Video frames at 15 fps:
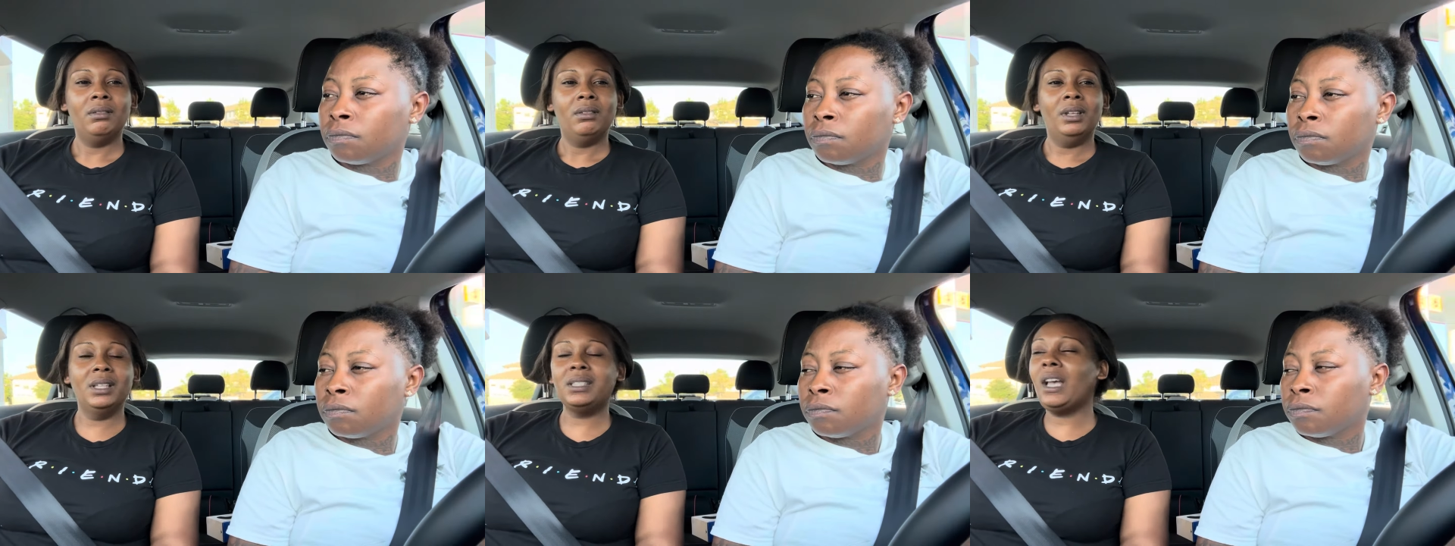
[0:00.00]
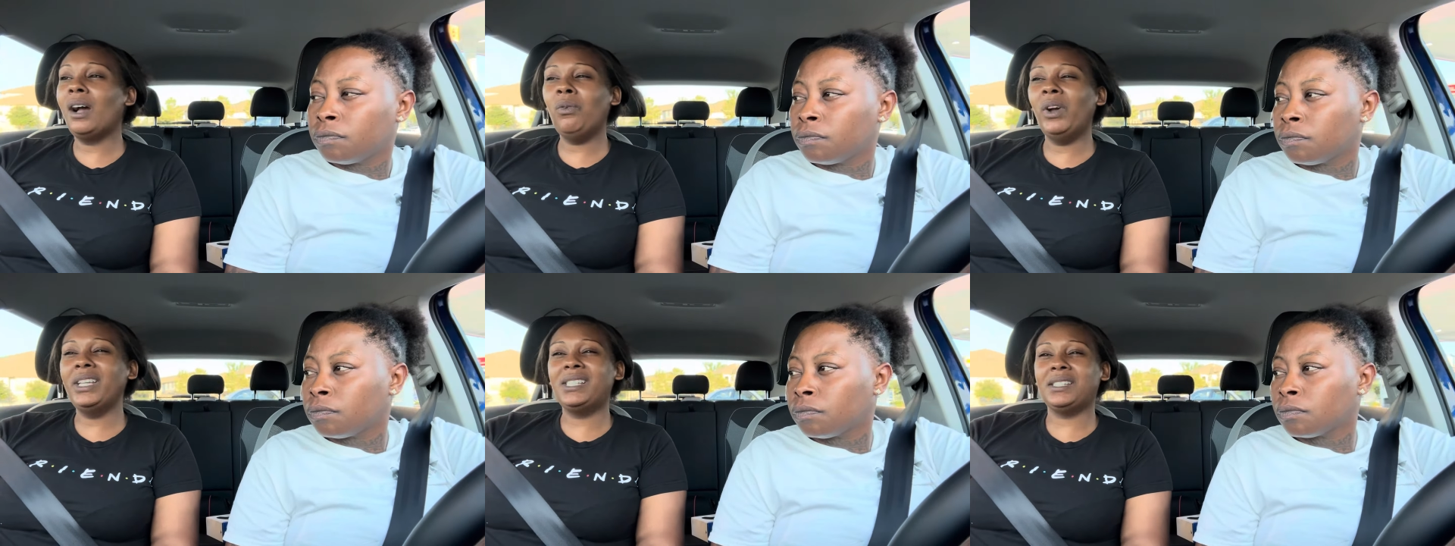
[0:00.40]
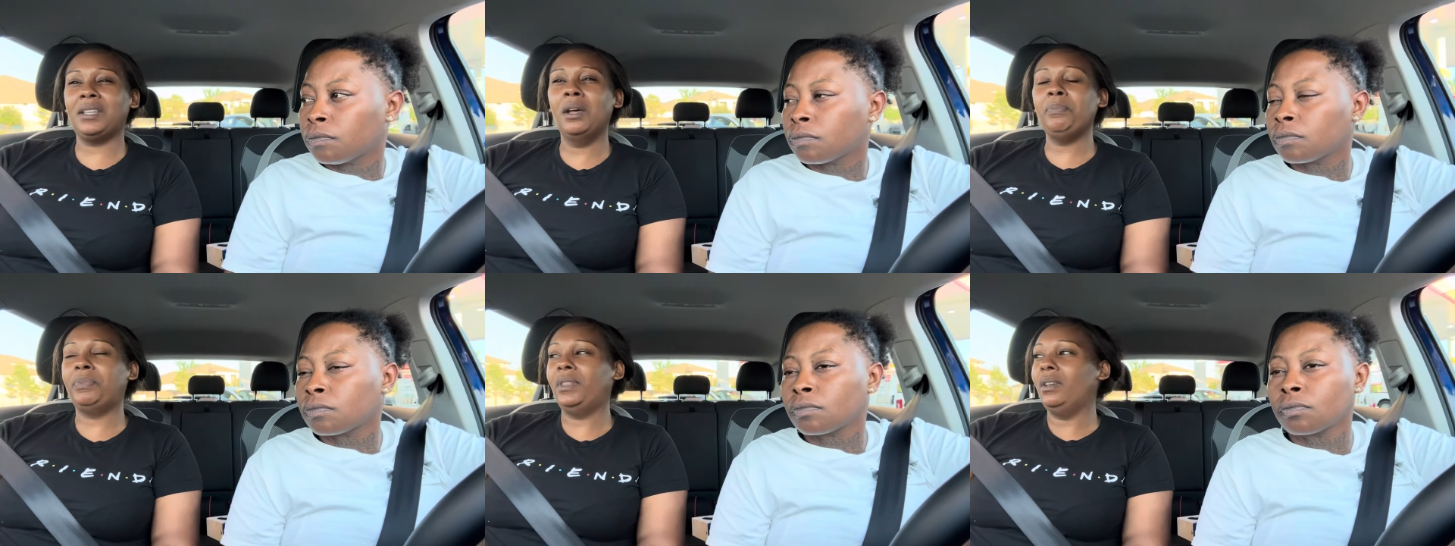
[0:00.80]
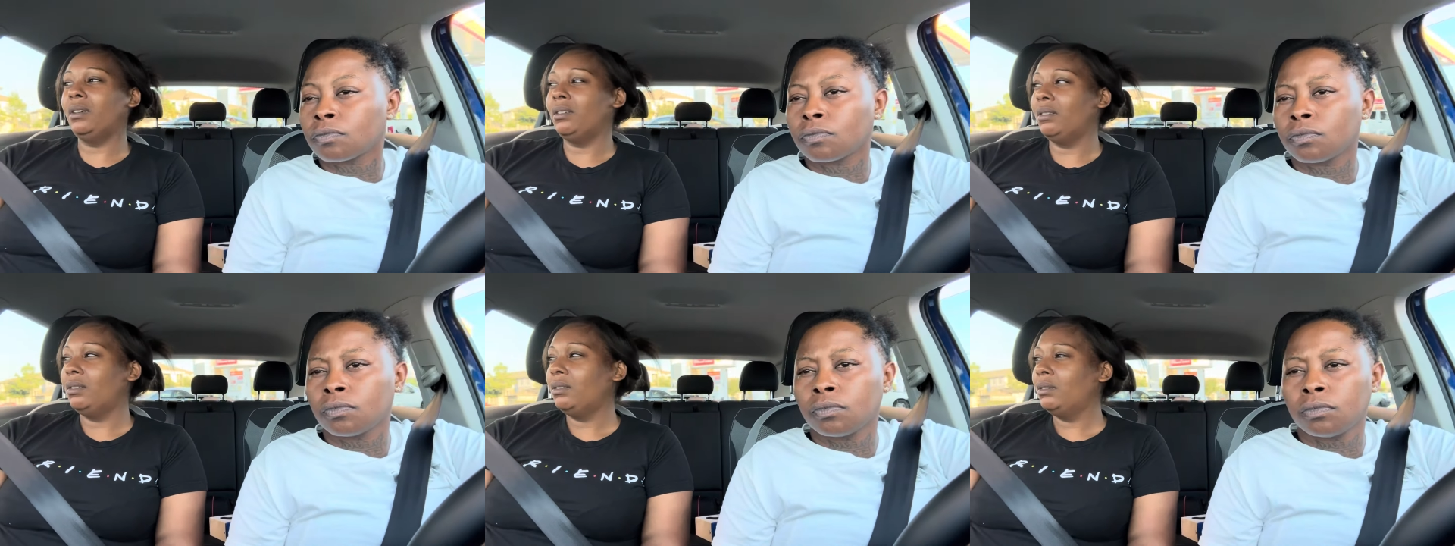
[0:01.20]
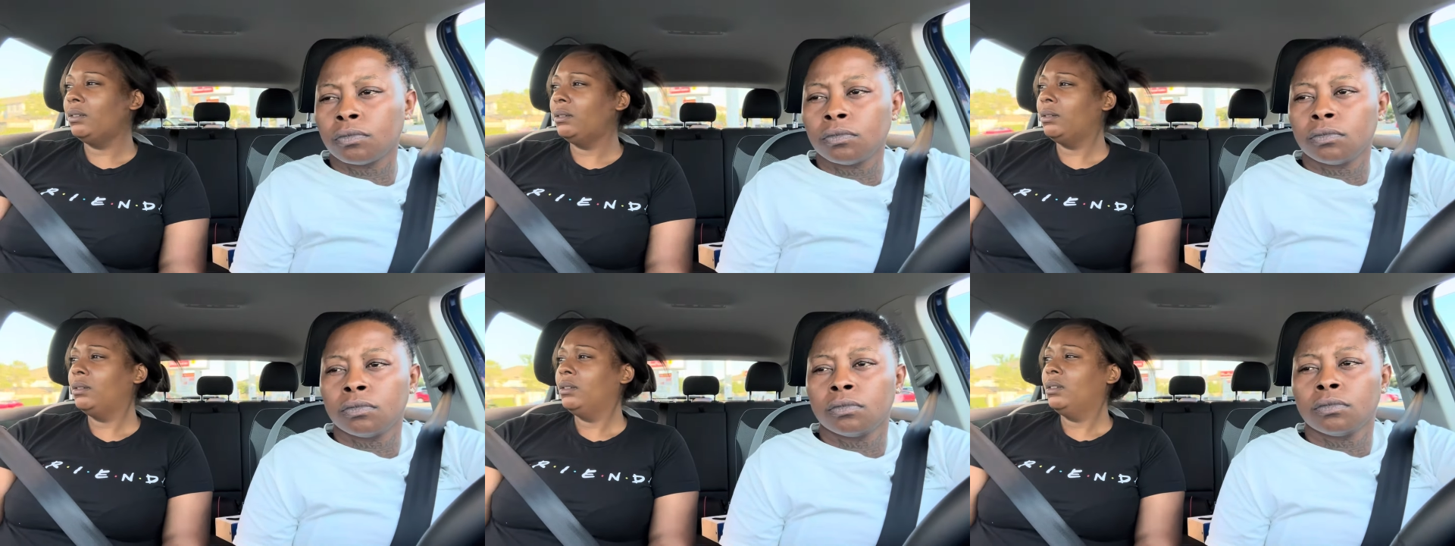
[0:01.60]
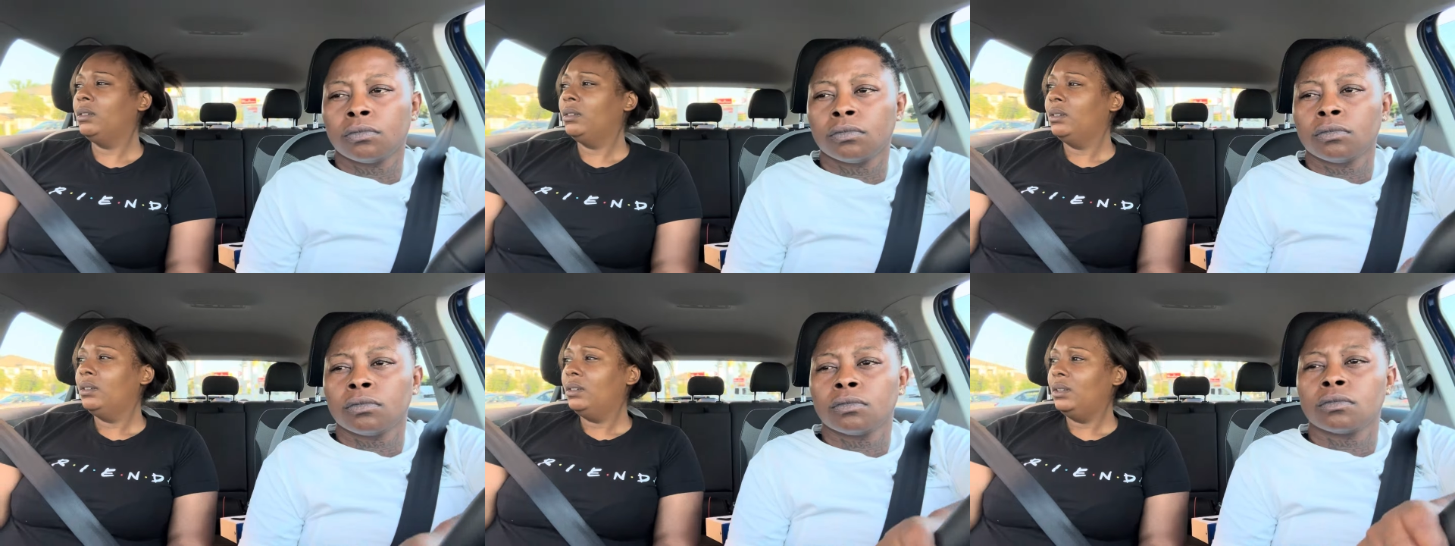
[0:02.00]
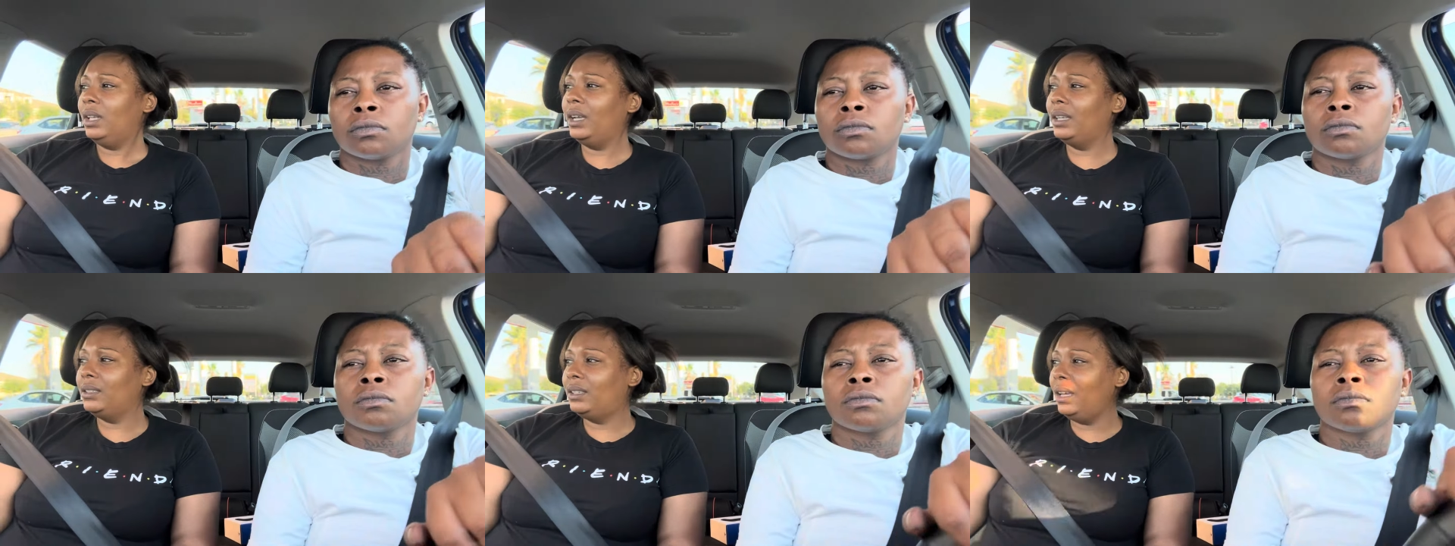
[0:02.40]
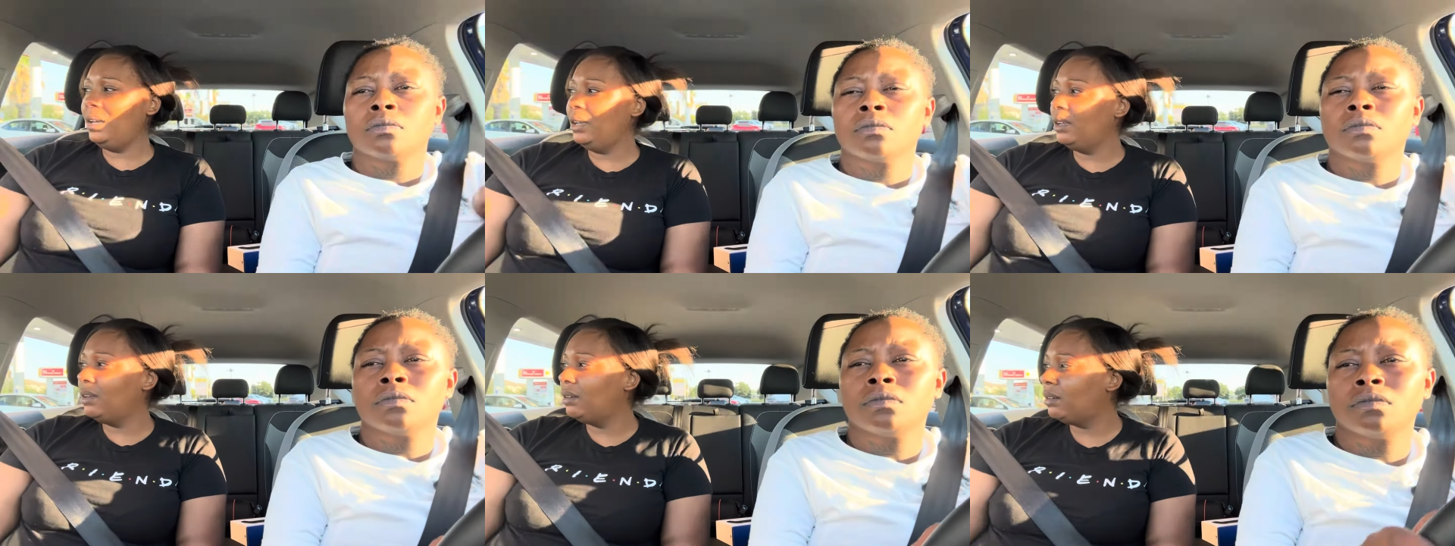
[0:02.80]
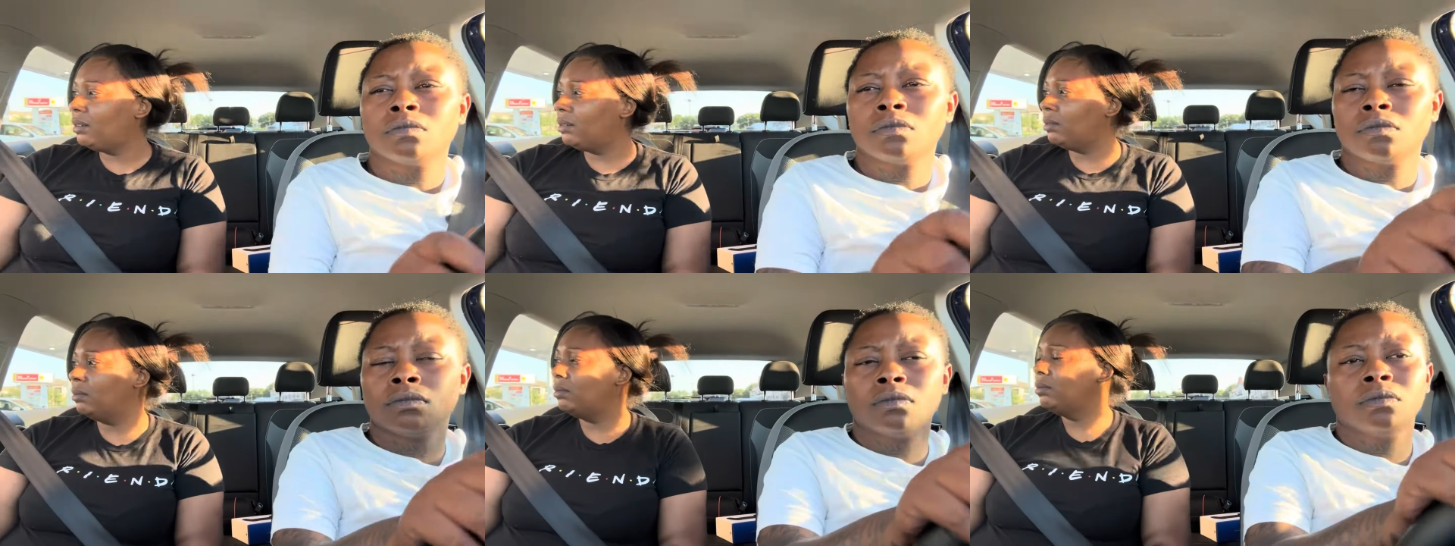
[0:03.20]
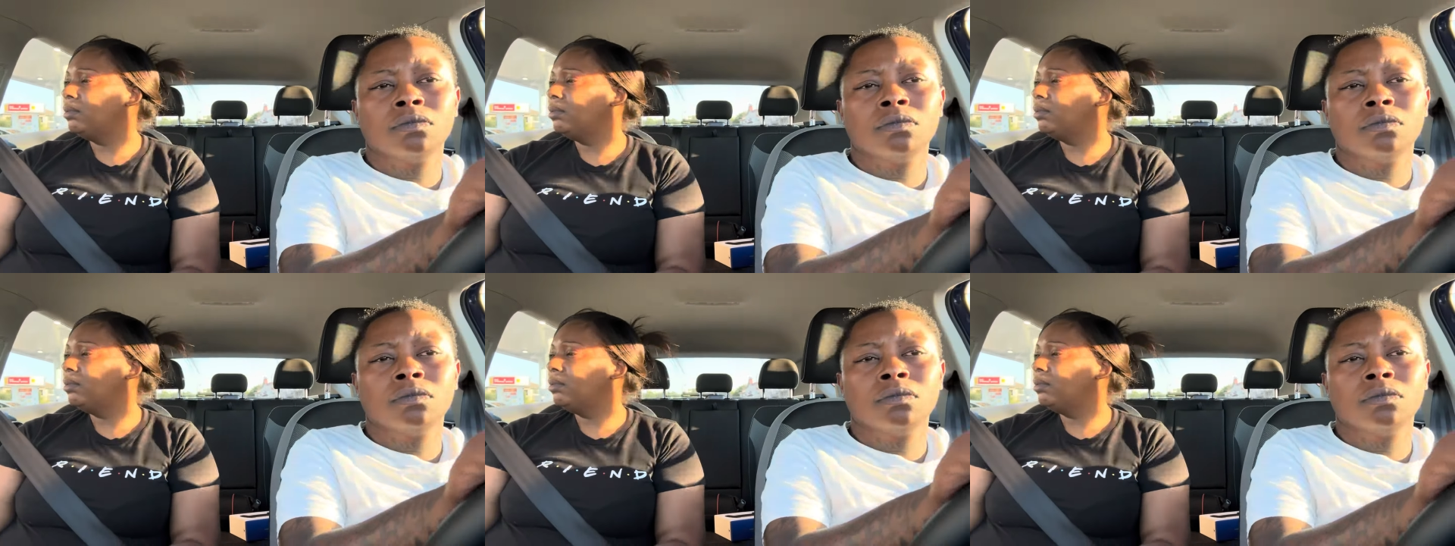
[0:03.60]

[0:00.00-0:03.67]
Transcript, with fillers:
Speaker 1: It's always something. Like, damn.